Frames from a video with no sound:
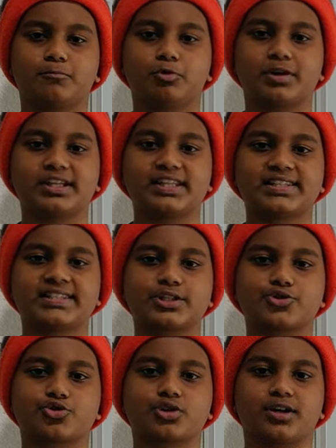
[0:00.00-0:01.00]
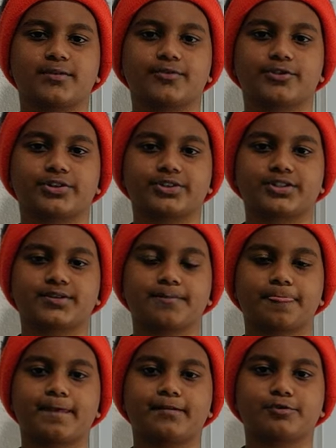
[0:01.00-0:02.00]
What is the circumference
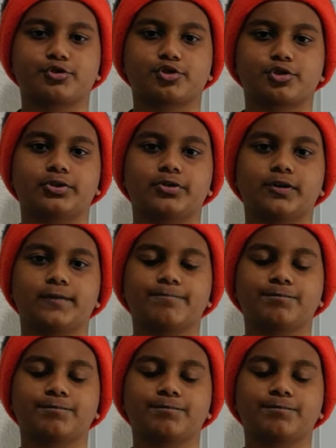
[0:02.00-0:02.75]
of a circle?